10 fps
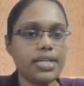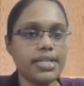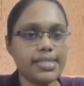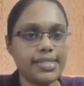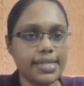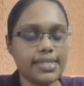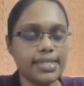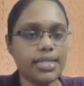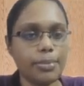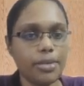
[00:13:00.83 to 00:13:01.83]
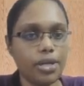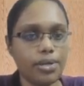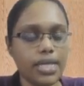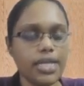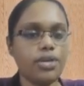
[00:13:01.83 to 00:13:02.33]
other district in Tamil
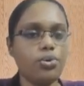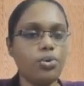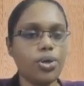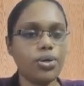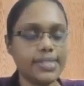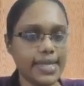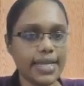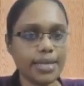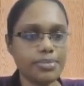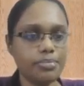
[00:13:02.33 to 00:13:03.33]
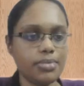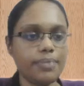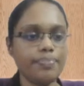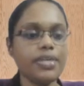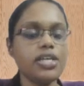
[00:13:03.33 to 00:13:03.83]
Nadu, Erode or Salem,
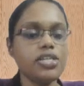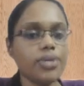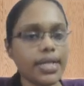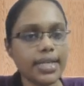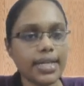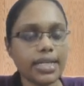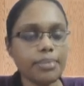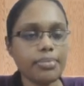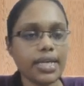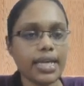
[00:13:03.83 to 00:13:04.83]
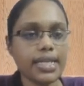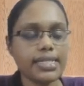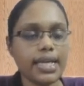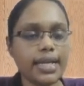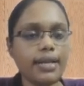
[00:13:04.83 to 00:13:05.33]
something. So at that time they
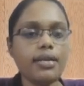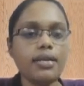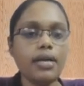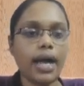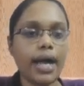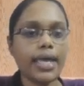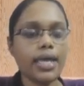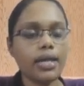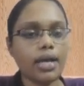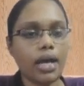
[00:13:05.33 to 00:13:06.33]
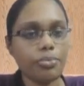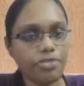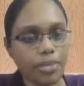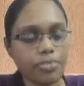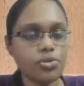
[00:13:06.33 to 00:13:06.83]
can tell I
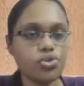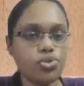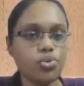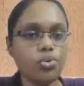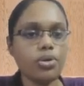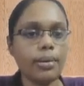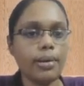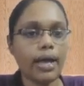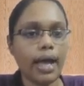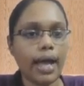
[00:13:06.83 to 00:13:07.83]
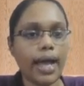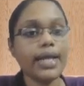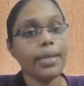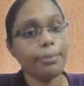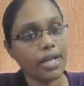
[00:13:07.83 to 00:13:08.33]
come from Hosur
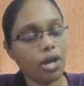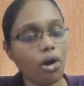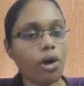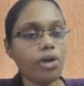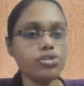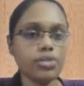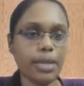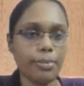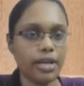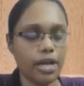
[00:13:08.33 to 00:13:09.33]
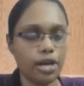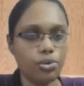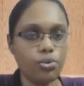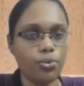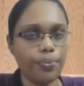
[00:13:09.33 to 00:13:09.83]
and I belong to Tamil
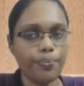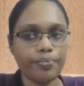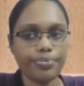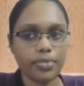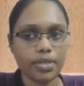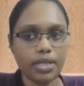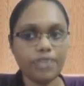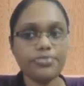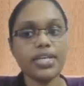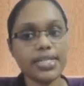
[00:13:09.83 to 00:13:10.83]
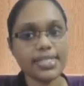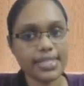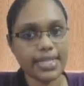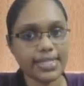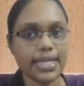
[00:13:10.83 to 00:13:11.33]
Nadu. If there is
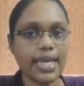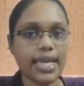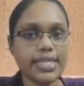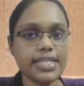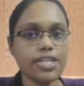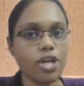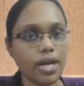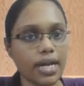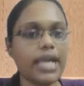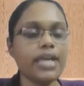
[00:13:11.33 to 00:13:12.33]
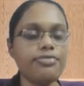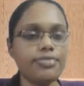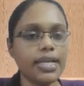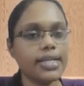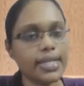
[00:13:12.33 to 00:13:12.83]
such a case in your
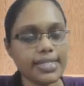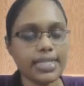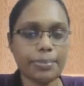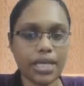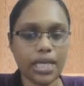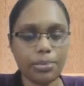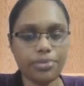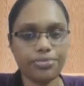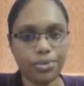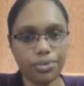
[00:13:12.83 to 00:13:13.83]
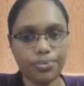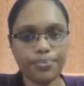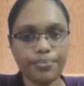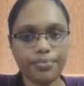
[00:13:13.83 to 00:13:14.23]
life, then that is applicable for you.